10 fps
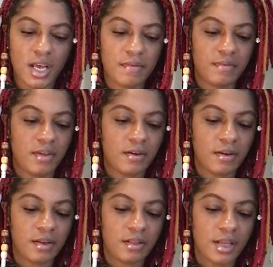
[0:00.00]
if
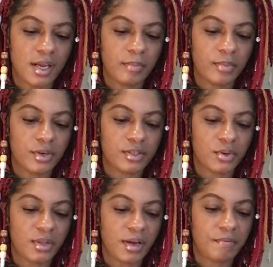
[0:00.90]
the Empress
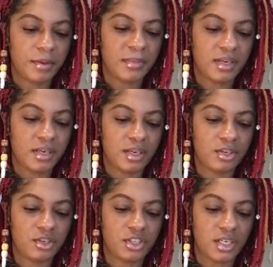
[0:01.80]
or that feminine
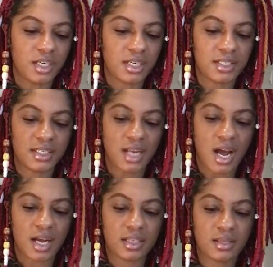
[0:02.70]
energy is
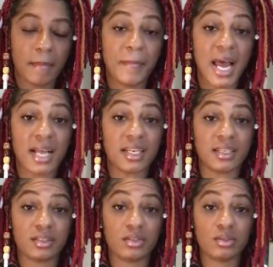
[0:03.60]
not
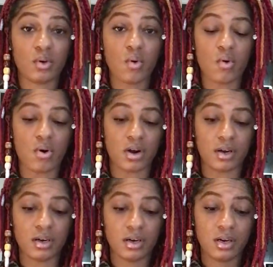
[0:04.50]
balanced or
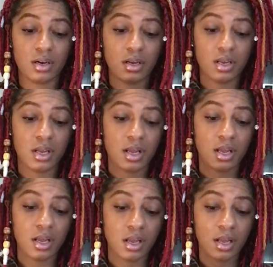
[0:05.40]

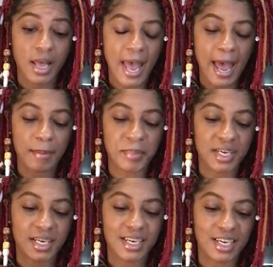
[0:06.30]

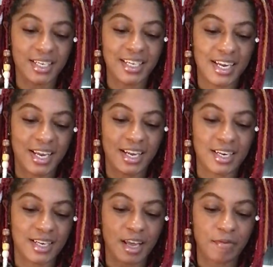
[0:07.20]
happy,
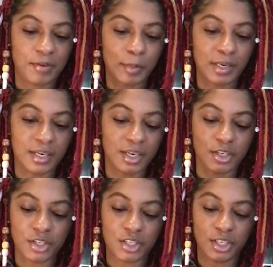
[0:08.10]
again, that feminine
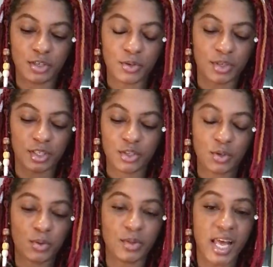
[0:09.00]
energy knowing
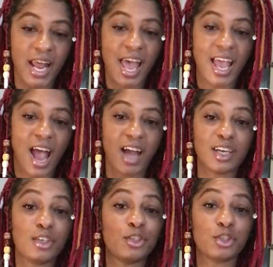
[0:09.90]
too that, hey, I
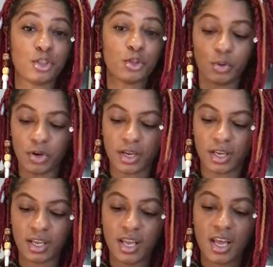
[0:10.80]
can
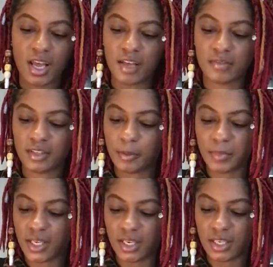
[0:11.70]
destroy if
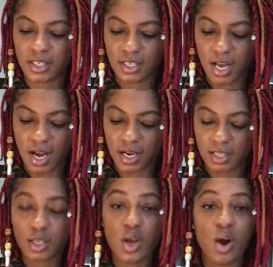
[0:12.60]
something is not
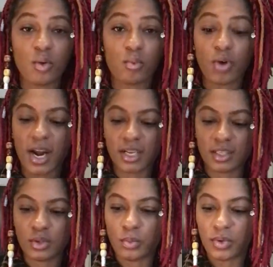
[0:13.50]
right
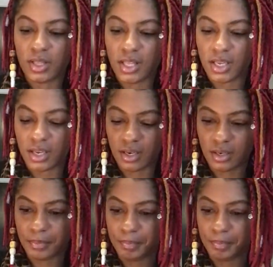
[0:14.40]
within